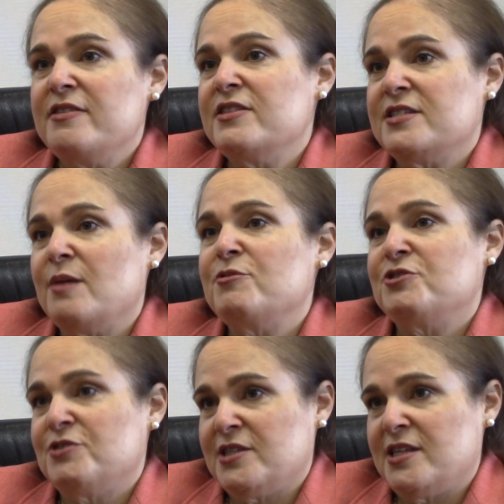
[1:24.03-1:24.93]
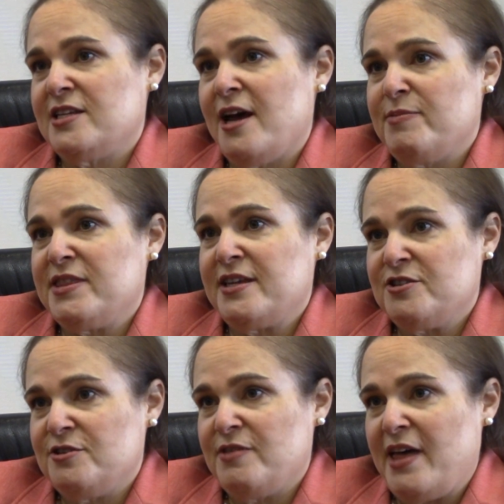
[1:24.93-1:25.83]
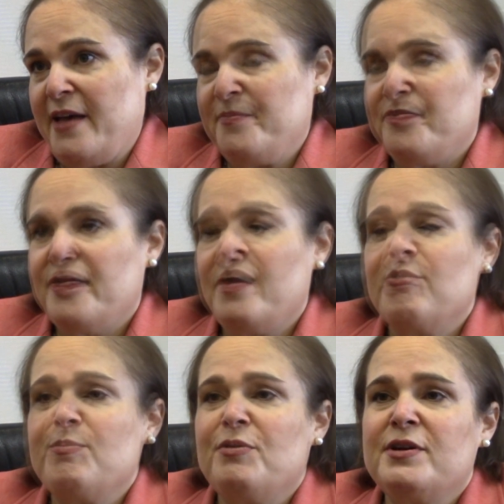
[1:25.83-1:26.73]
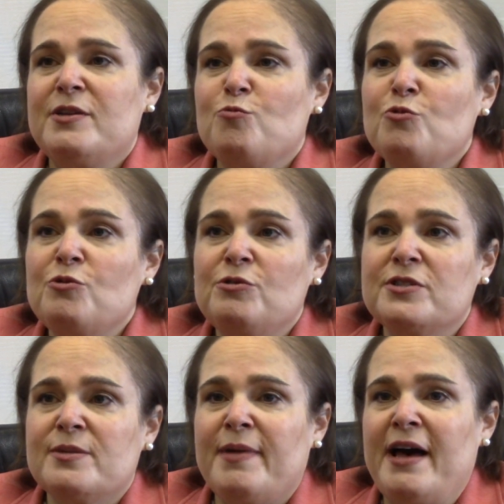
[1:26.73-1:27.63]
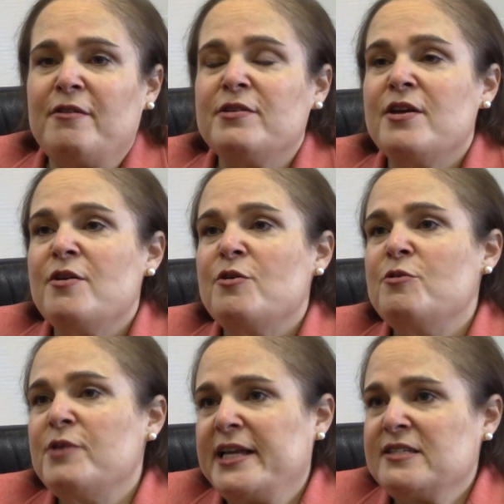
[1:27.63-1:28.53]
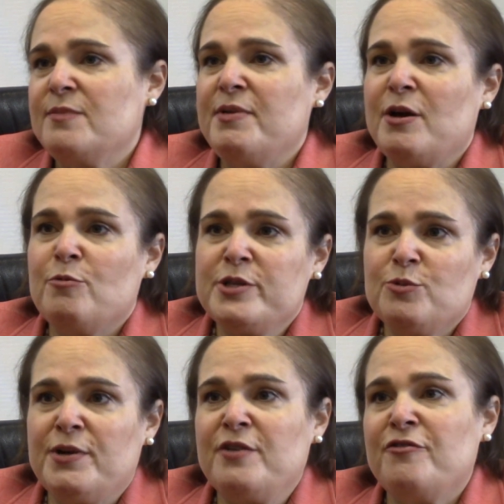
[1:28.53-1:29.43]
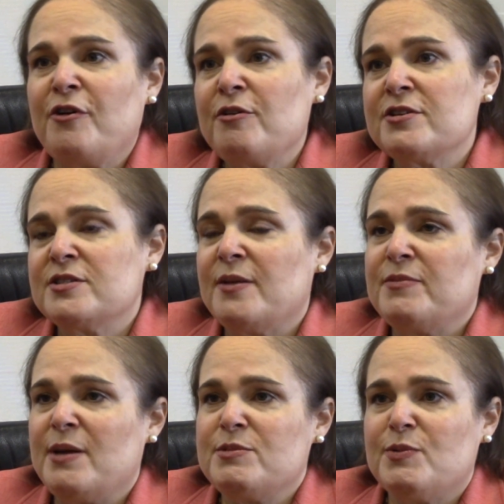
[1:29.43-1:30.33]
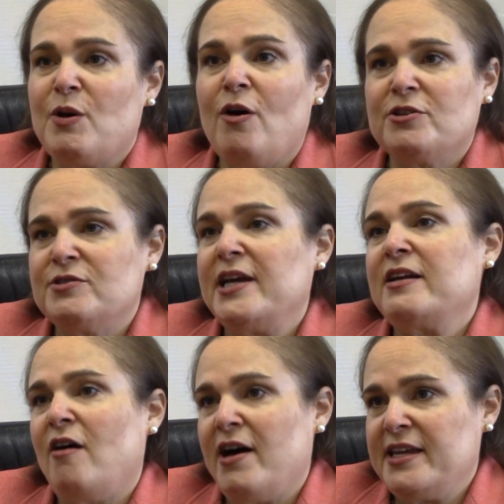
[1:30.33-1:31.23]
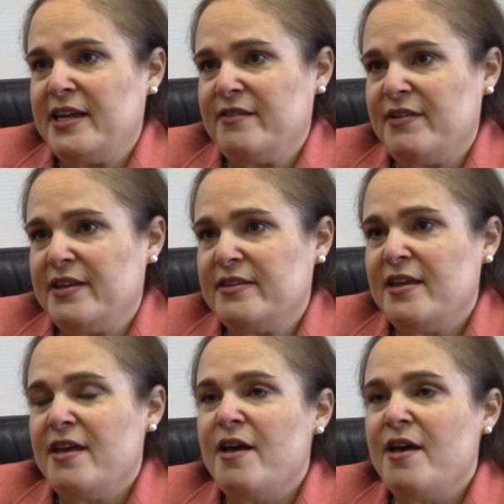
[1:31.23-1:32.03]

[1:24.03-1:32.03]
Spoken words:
The summer is usually the time that they do that. And we put in rules about who gets to pick which week first. Sometimes we alternate odd, even.